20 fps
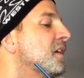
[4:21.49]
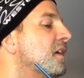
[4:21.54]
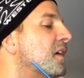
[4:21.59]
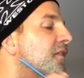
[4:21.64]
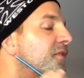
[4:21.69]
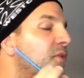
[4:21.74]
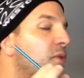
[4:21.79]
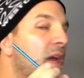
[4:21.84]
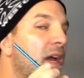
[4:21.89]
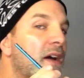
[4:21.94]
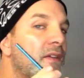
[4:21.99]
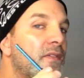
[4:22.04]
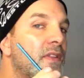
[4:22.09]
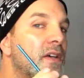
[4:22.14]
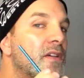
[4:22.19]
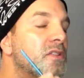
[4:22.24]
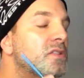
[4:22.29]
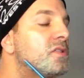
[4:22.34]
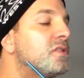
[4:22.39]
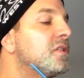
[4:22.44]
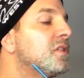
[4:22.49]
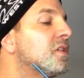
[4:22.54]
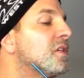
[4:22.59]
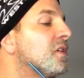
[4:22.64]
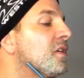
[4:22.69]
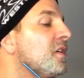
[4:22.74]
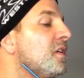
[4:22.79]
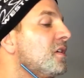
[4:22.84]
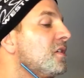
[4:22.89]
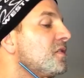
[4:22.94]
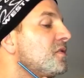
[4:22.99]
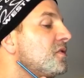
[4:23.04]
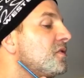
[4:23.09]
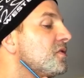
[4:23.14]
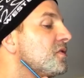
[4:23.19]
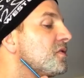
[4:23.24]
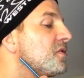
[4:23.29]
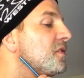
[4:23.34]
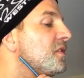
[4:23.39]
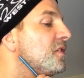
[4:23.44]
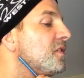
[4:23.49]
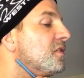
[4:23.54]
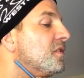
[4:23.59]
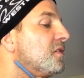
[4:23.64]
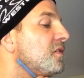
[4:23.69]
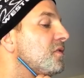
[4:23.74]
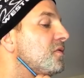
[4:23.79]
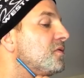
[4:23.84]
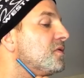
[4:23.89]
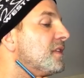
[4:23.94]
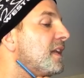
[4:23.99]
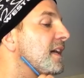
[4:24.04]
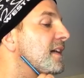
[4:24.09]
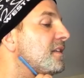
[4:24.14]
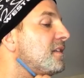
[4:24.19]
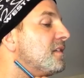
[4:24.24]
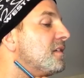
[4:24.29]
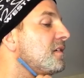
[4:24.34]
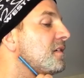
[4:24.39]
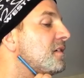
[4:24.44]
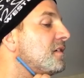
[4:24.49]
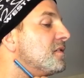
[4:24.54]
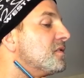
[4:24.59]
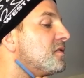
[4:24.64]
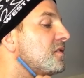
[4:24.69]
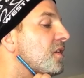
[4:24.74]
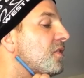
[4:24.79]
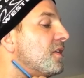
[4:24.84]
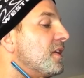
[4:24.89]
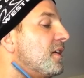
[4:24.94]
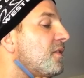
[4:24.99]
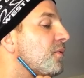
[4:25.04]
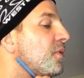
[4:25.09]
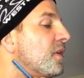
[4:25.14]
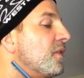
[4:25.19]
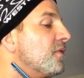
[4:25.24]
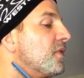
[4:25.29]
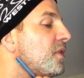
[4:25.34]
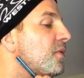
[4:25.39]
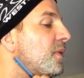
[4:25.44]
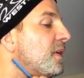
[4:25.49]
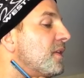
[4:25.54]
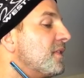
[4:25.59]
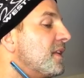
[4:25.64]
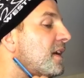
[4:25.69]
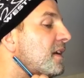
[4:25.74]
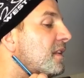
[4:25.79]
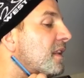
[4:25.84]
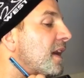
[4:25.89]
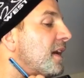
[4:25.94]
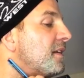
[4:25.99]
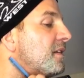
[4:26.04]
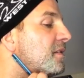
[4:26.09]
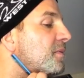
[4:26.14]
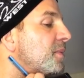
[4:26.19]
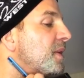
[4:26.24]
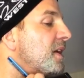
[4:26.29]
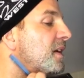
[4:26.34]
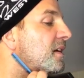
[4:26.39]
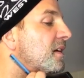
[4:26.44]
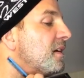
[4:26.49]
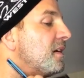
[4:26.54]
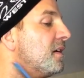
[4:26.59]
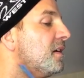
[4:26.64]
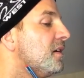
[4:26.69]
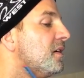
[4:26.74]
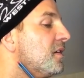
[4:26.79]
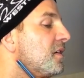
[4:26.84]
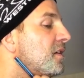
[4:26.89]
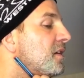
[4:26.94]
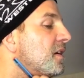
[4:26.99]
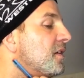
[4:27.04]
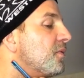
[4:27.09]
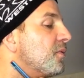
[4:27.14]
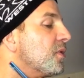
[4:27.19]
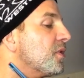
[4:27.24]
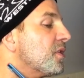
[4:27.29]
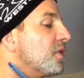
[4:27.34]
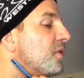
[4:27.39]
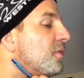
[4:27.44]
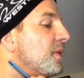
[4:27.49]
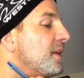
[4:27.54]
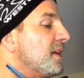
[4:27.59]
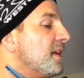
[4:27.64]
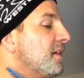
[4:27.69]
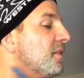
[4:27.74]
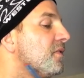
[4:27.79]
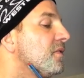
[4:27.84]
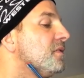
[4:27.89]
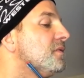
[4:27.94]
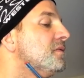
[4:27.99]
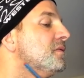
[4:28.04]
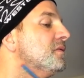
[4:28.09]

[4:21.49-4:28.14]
If you have this, just uh, use that, start at wherever you want that line to be, and work your way down.